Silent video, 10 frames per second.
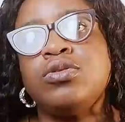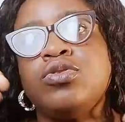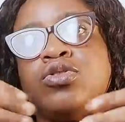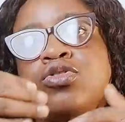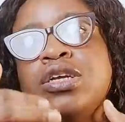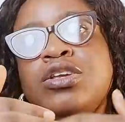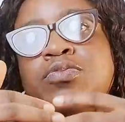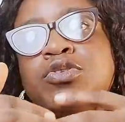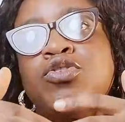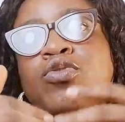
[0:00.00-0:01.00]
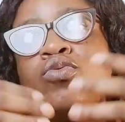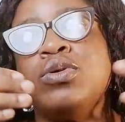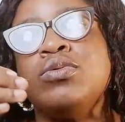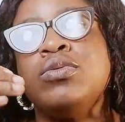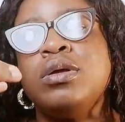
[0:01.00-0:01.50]
So judicial separation
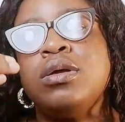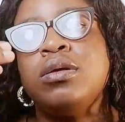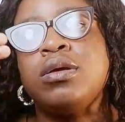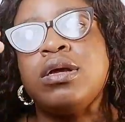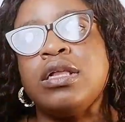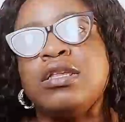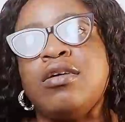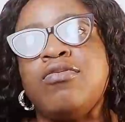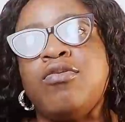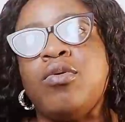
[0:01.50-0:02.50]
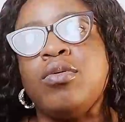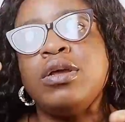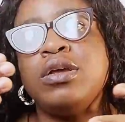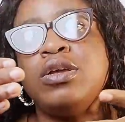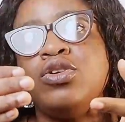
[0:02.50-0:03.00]
will cater for
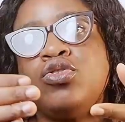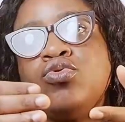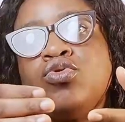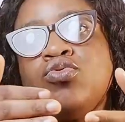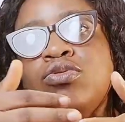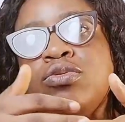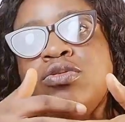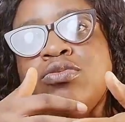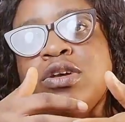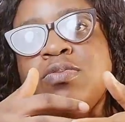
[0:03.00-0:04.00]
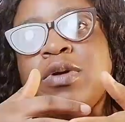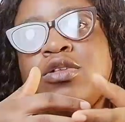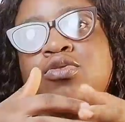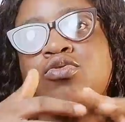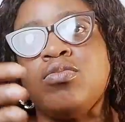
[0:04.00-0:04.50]
issues with
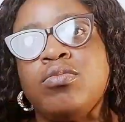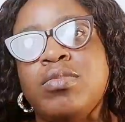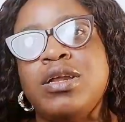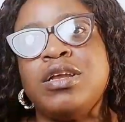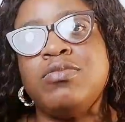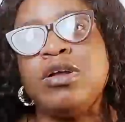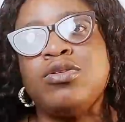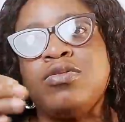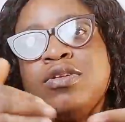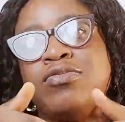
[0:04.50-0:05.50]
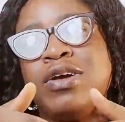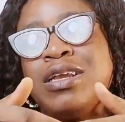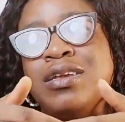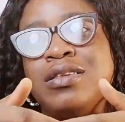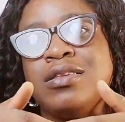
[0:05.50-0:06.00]
respect to management of their
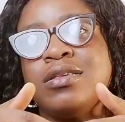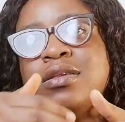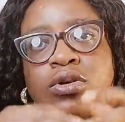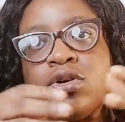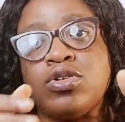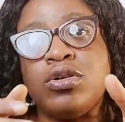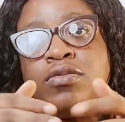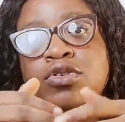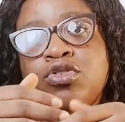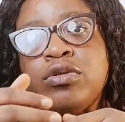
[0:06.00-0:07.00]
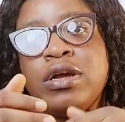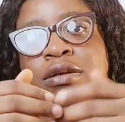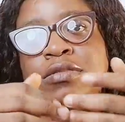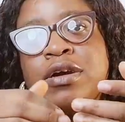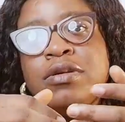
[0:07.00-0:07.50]
finances, the custody of the children in
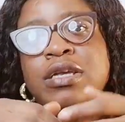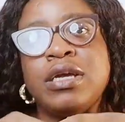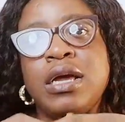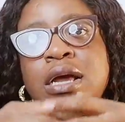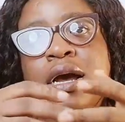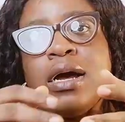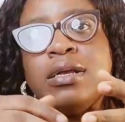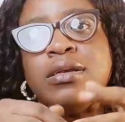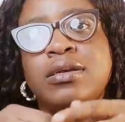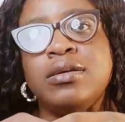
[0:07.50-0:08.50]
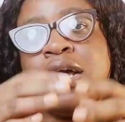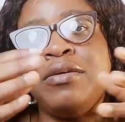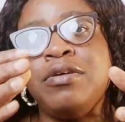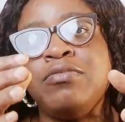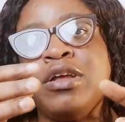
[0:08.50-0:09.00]
the marriage, and the
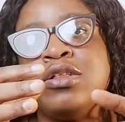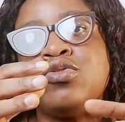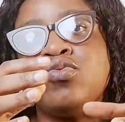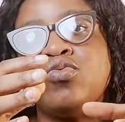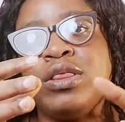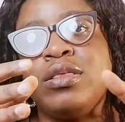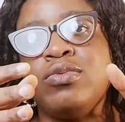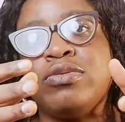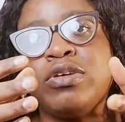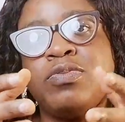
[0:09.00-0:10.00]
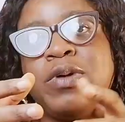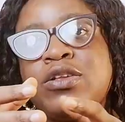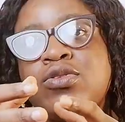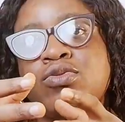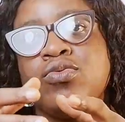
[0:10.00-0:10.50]
arrangement with
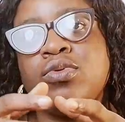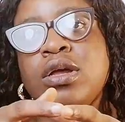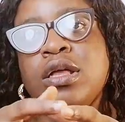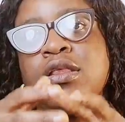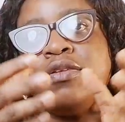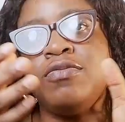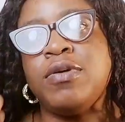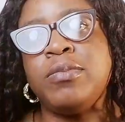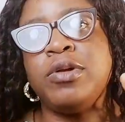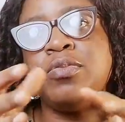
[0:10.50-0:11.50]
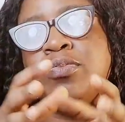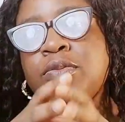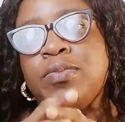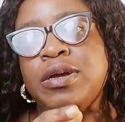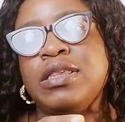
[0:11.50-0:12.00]
respect to the family
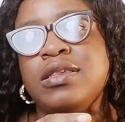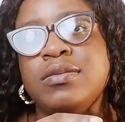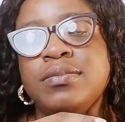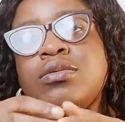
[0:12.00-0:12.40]
property.